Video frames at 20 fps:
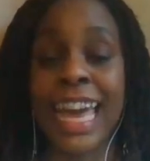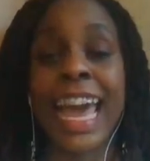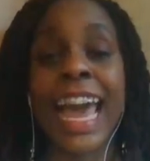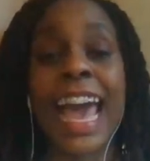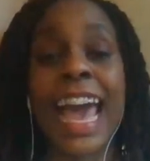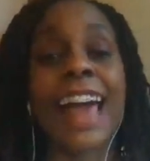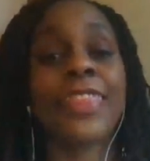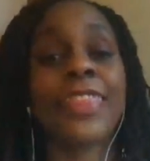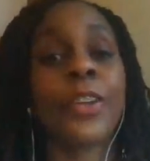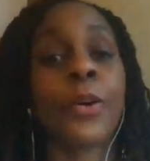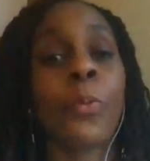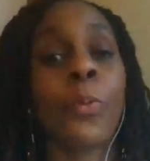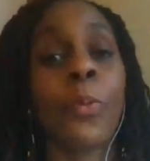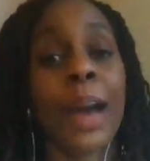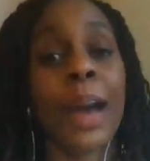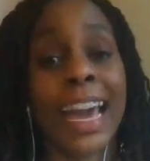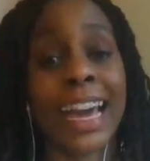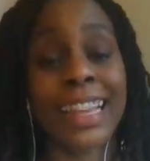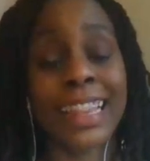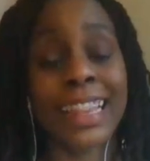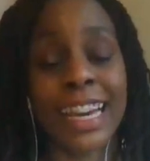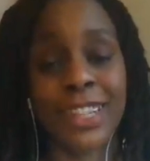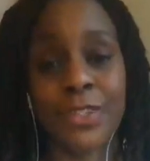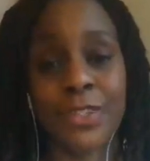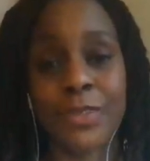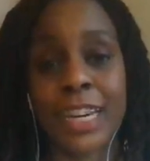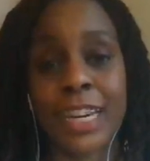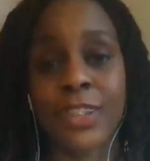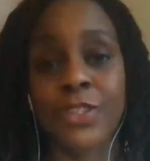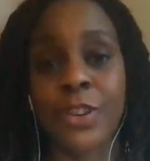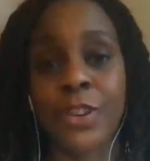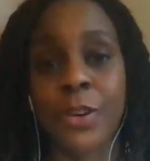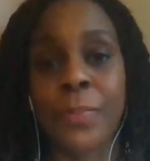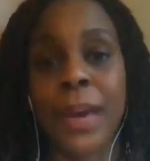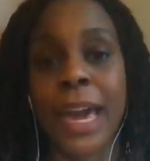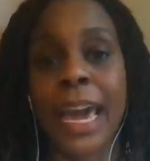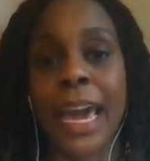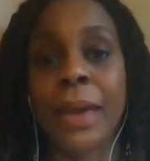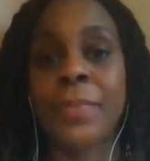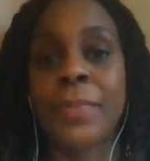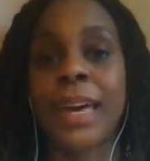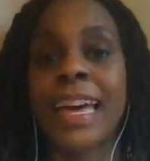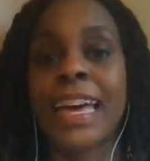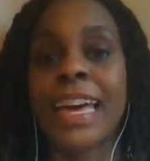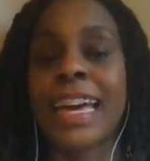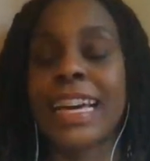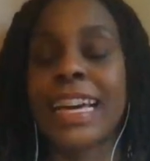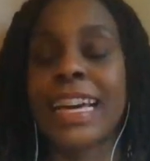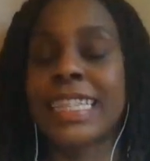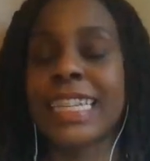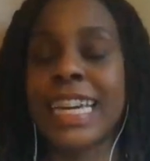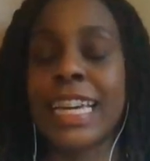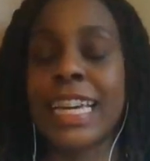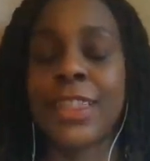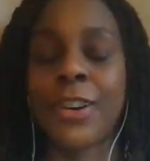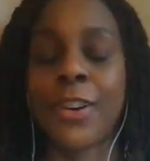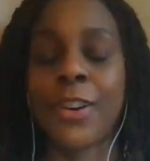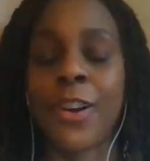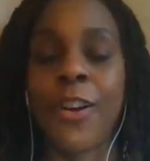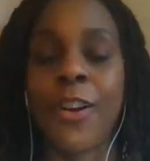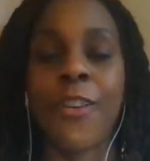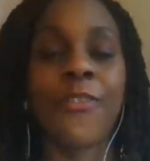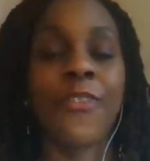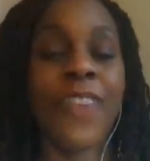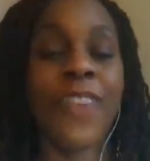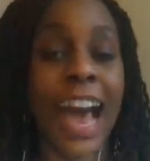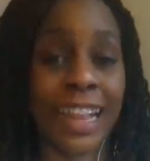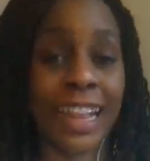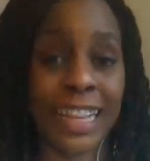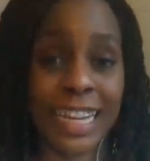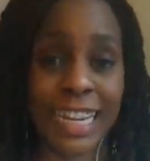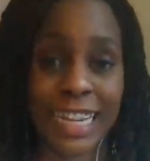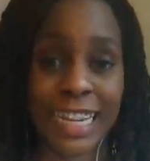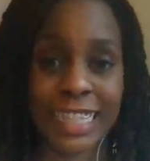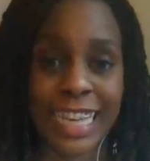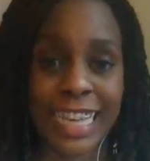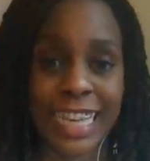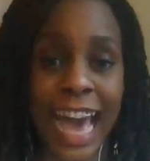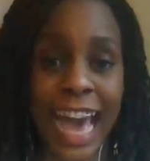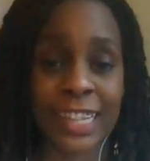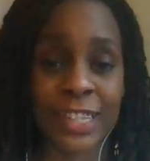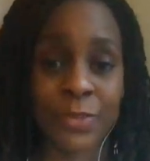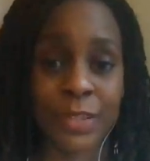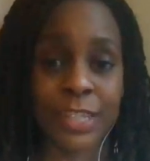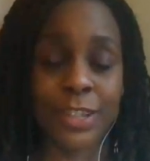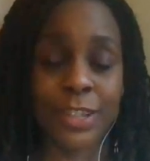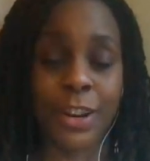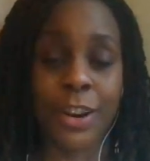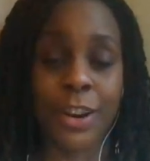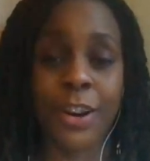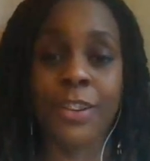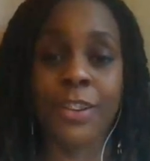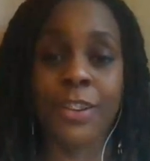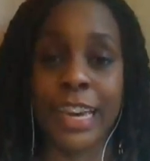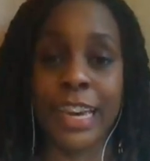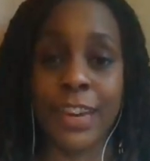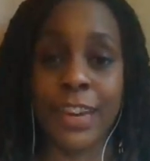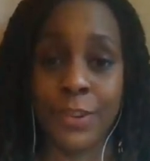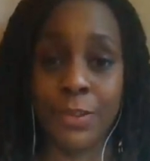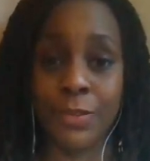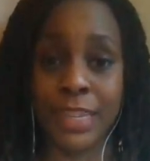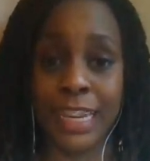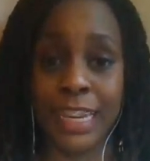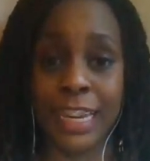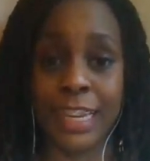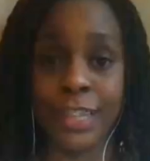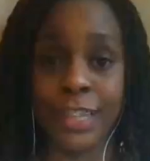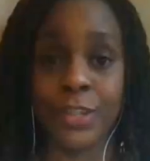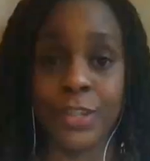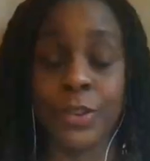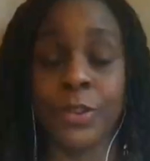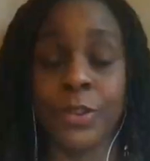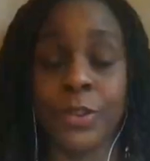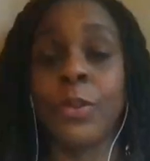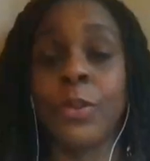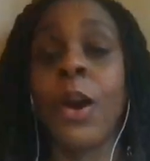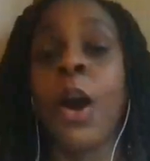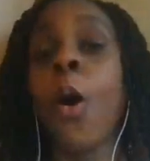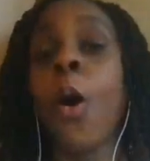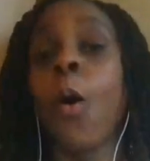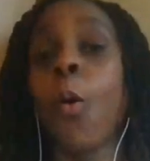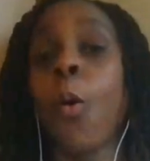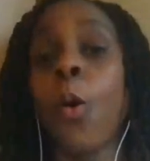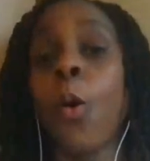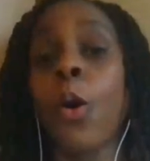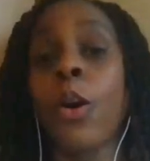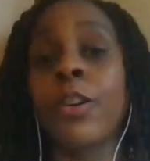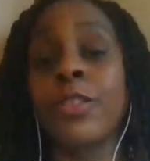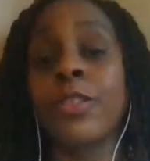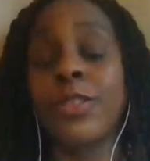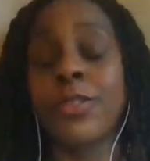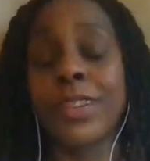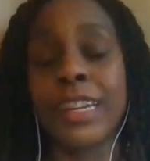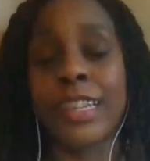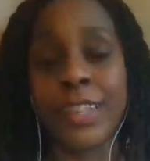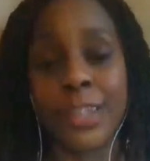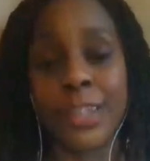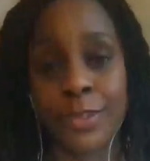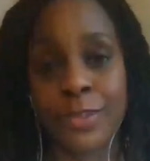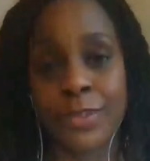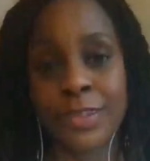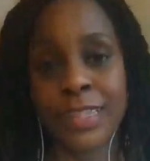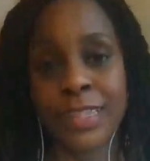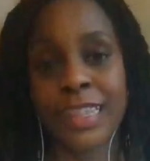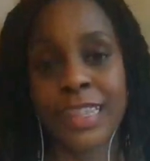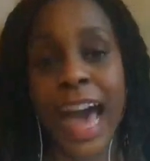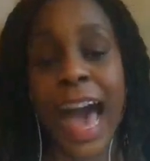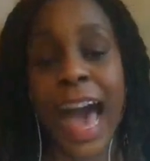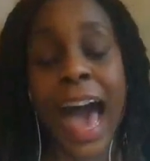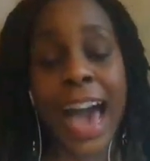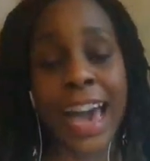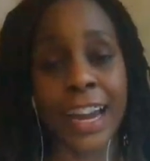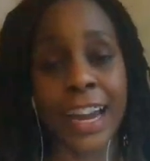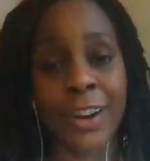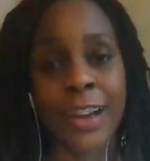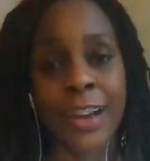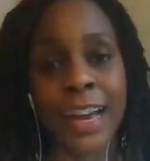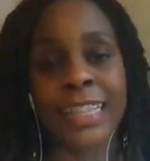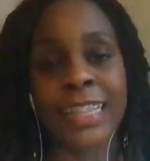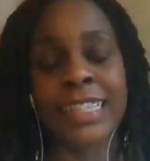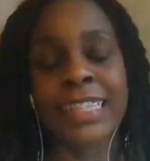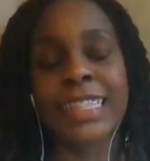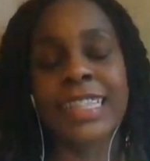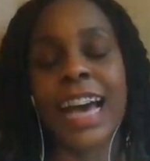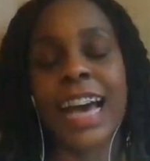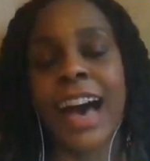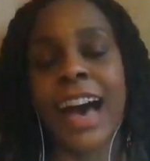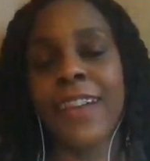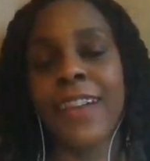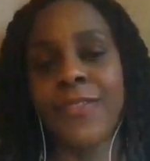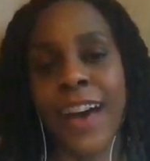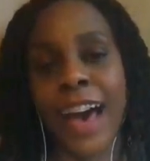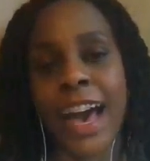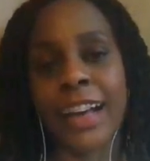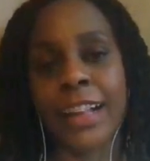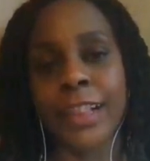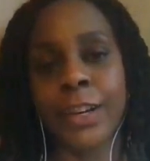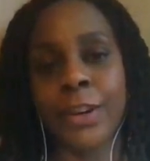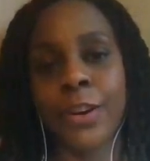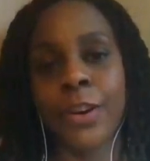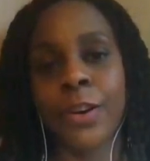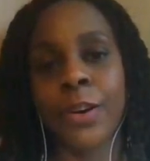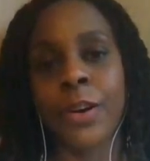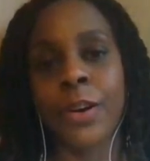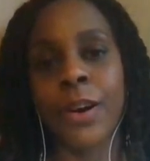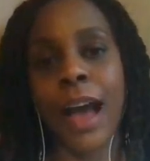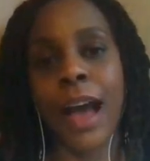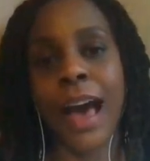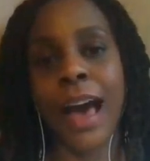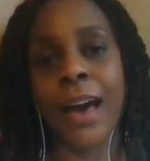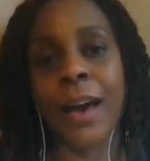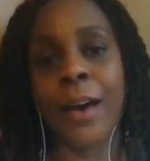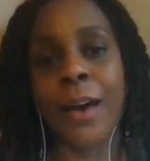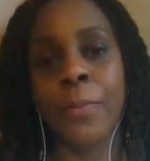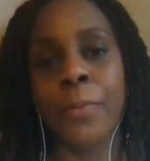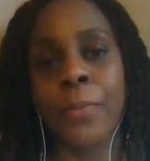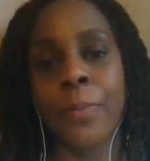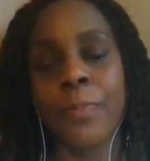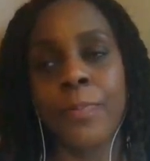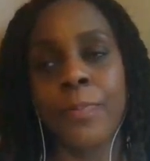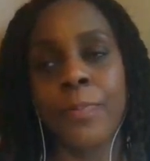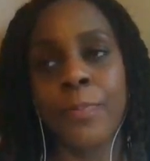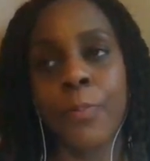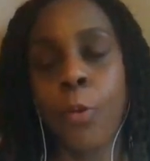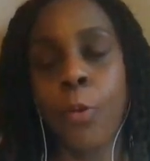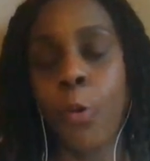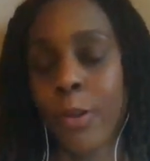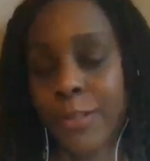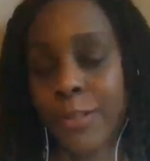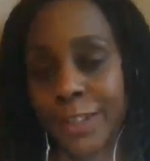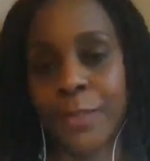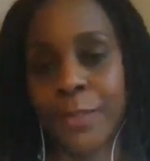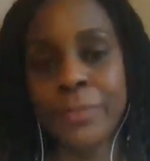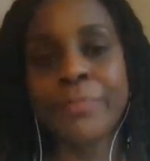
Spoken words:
And the way that you get your payment is either filing a tax return if you need to, or you can use the IRS non-filer portal.